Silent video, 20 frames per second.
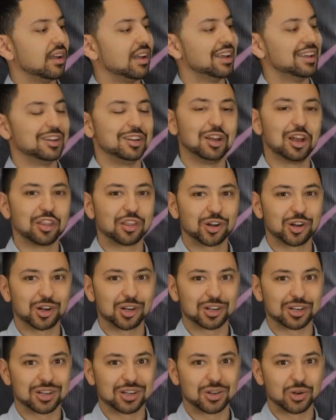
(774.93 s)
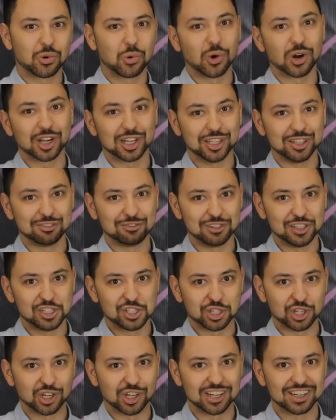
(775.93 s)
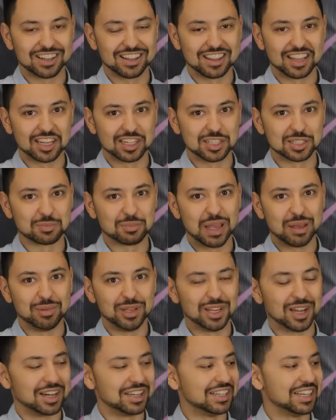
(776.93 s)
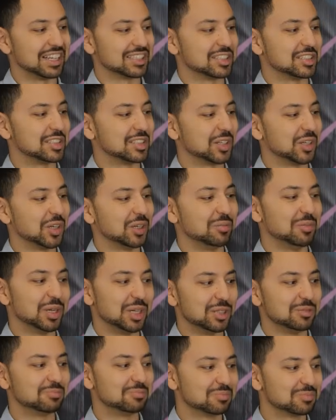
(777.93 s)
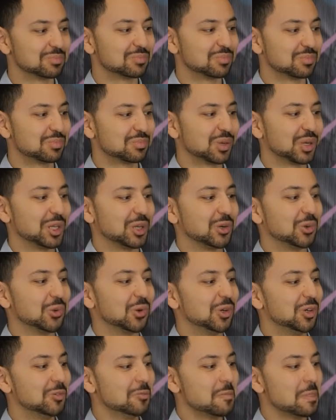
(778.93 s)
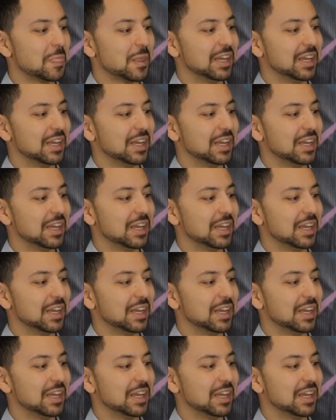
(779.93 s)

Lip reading: Another quirky feature that is maybe unnecessary, but pretty cool.